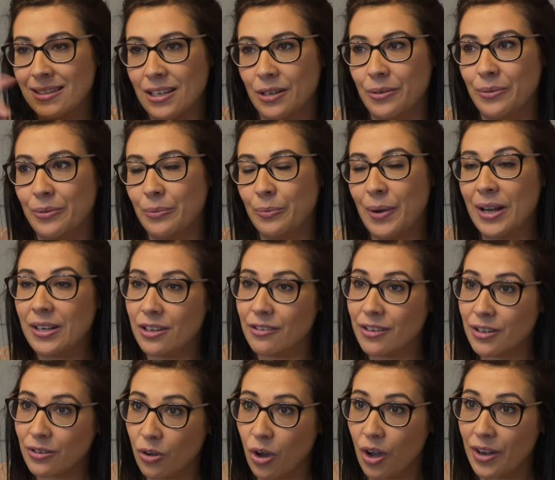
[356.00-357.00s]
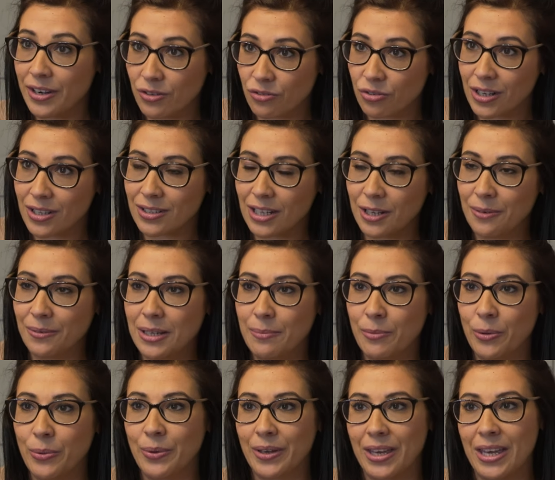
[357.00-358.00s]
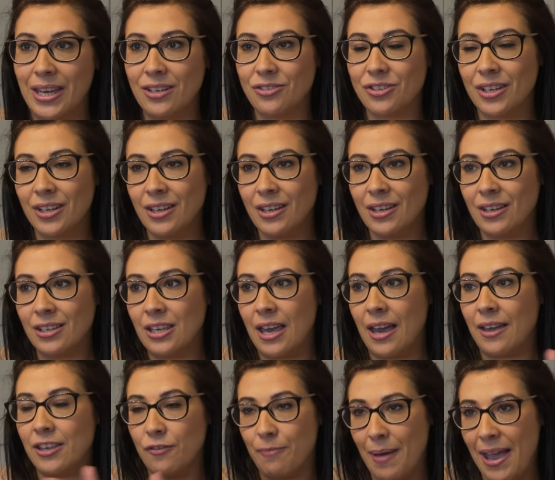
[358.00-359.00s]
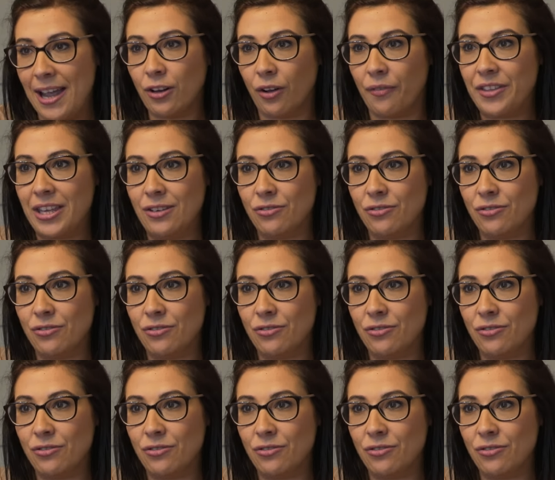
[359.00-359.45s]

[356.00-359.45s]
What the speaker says: So when you've got an interest only mortgage, yeah, you paid off the